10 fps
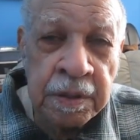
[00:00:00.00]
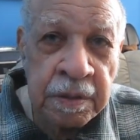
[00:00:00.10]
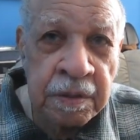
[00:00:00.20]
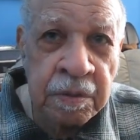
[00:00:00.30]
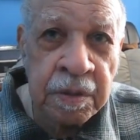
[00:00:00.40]

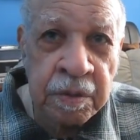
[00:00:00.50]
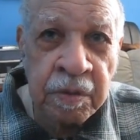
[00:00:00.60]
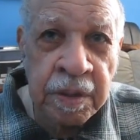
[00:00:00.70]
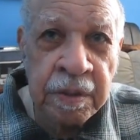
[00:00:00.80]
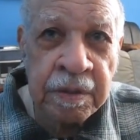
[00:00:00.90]
You can
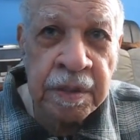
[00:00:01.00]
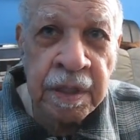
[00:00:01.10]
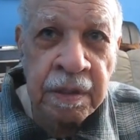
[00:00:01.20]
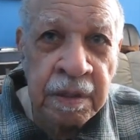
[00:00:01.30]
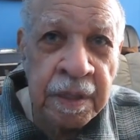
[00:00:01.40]
go down there
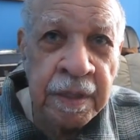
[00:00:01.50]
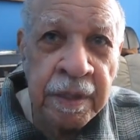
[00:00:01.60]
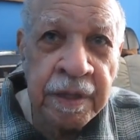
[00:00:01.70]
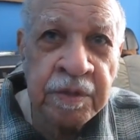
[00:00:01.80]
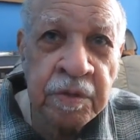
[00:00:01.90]
now,
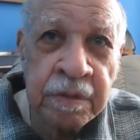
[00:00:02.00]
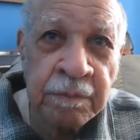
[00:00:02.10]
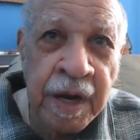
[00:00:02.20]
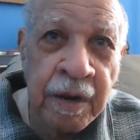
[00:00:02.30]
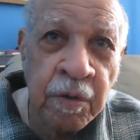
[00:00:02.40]
and you can
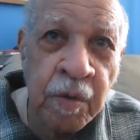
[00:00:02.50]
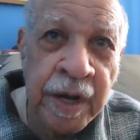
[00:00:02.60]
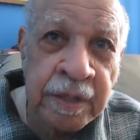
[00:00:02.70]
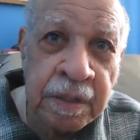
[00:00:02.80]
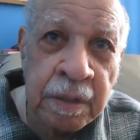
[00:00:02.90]
marry a
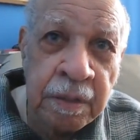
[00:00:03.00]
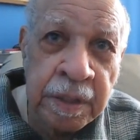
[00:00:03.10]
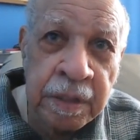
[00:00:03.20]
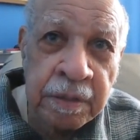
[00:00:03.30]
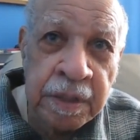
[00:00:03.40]
white girl
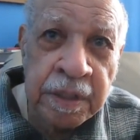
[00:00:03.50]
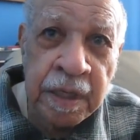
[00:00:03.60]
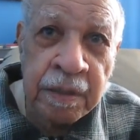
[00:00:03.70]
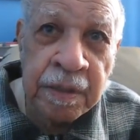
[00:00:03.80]
down there now.